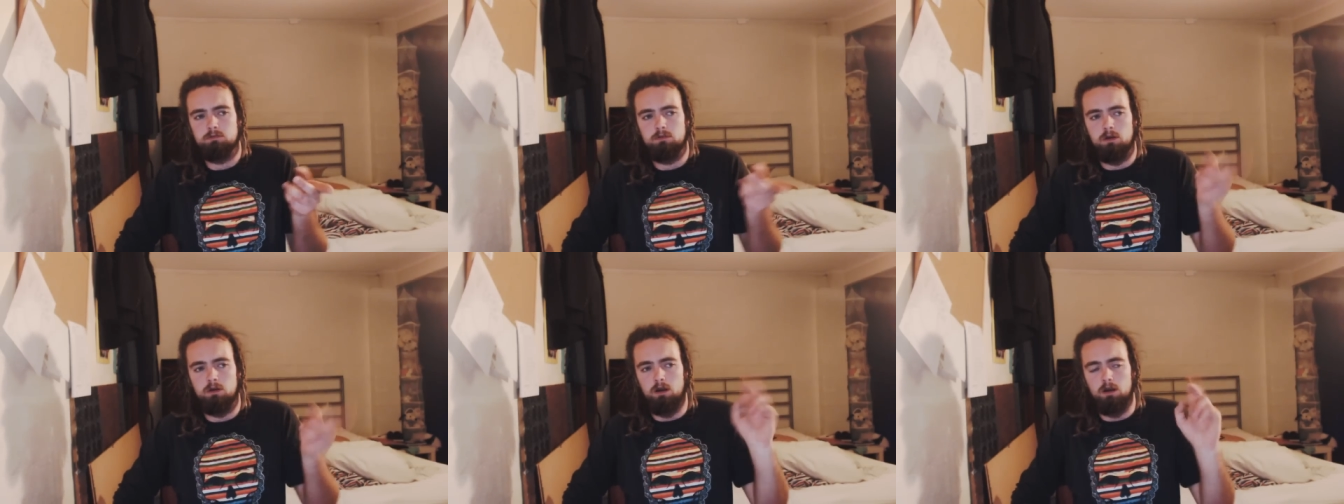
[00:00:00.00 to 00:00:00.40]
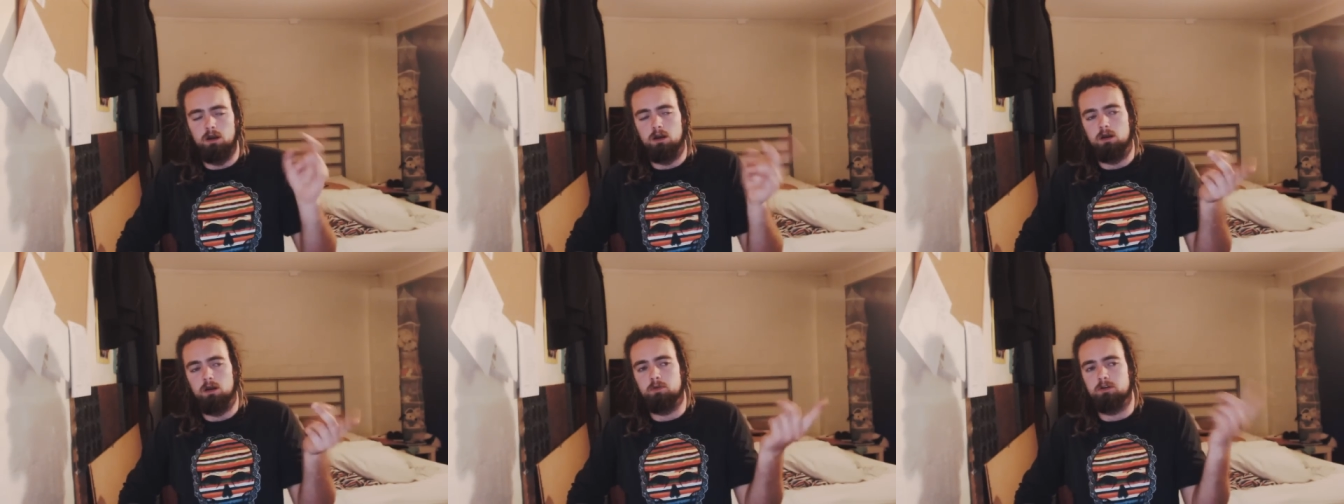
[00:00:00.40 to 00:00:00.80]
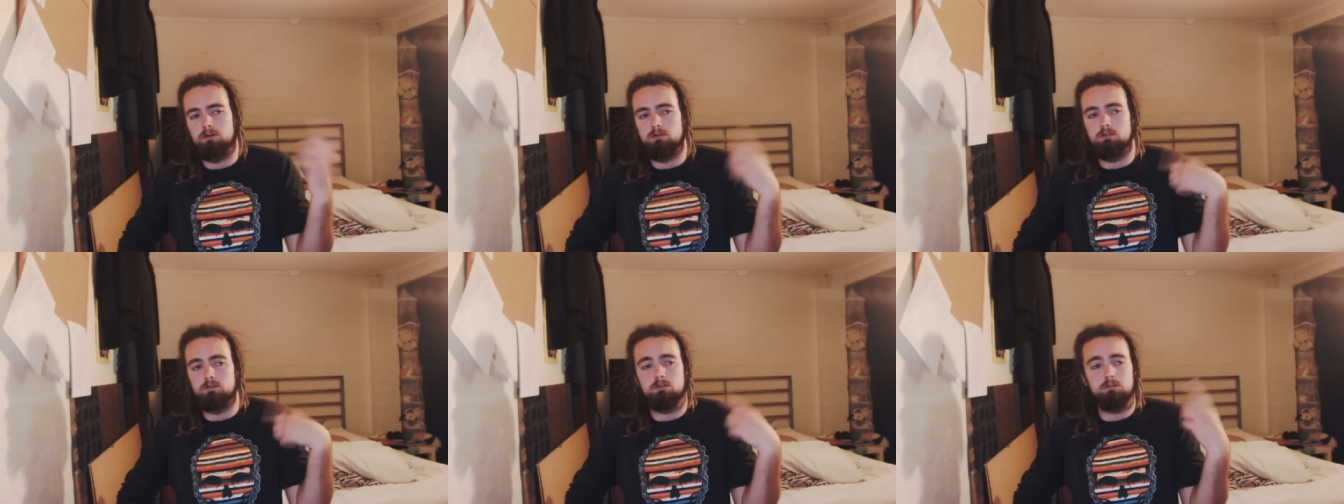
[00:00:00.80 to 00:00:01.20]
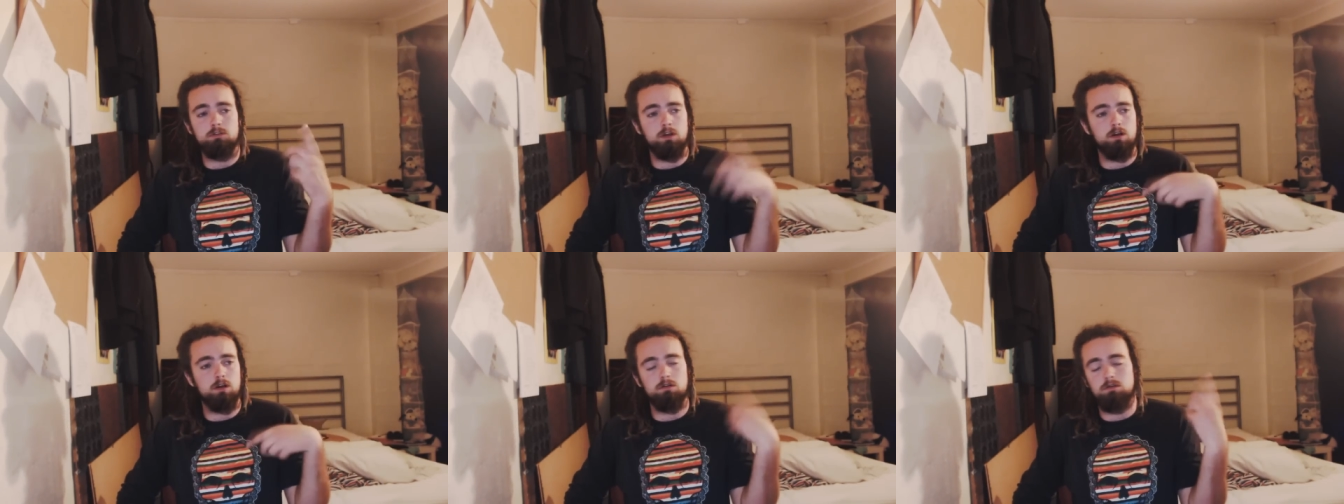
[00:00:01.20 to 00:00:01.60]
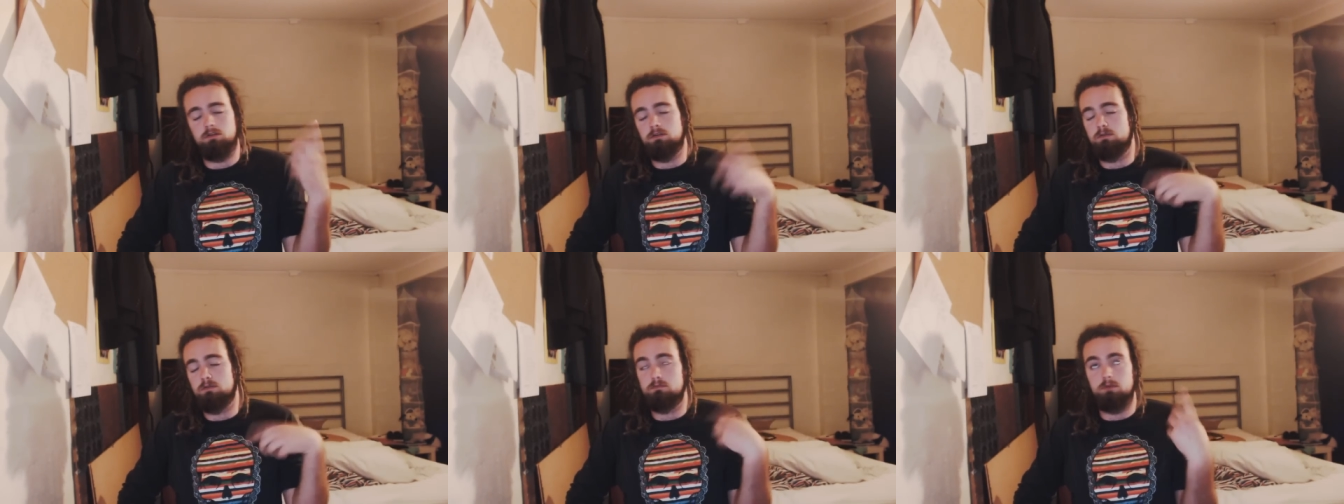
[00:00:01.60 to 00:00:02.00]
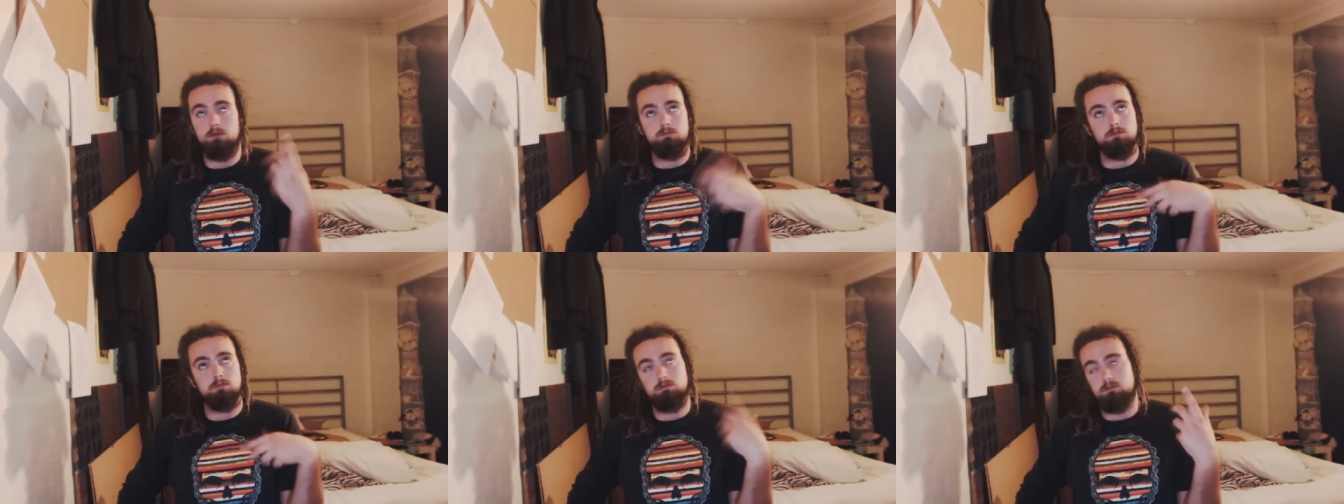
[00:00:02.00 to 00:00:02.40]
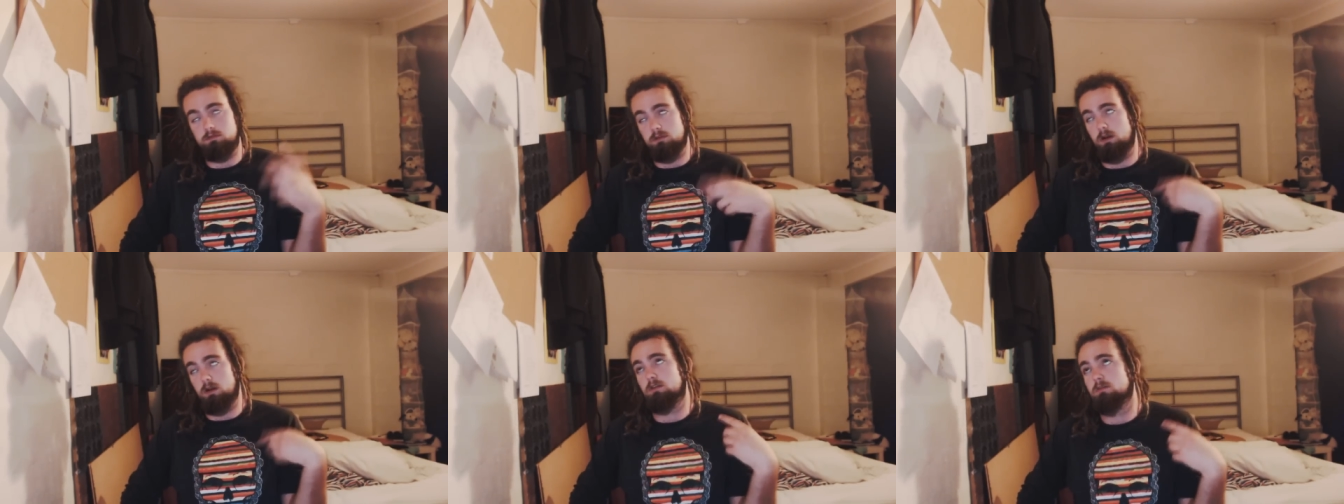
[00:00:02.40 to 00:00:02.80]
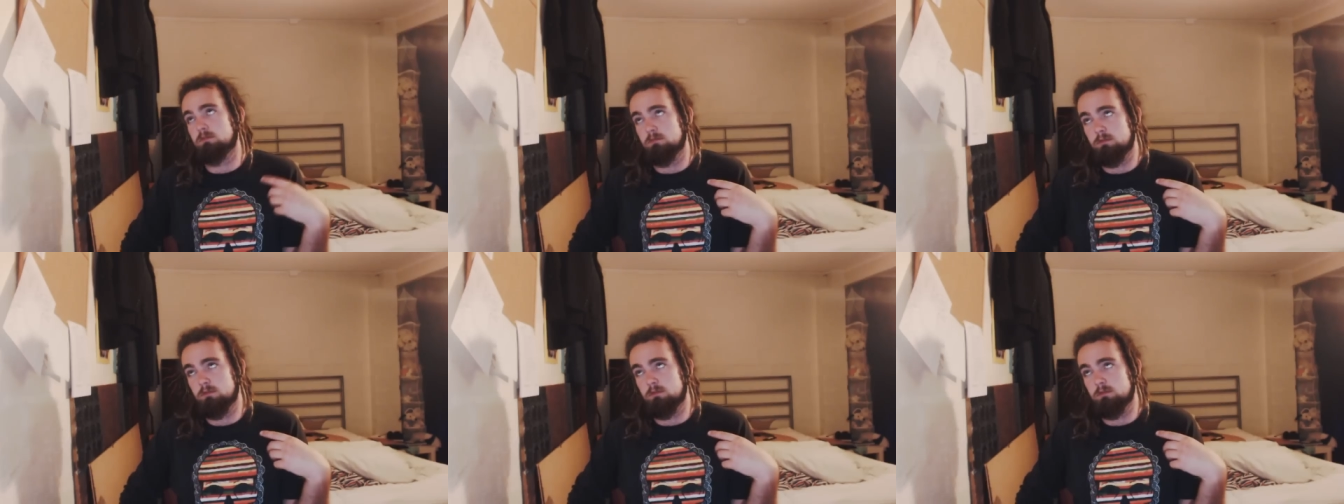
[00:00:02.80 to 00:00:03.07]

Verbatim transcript: I am an integral member of society.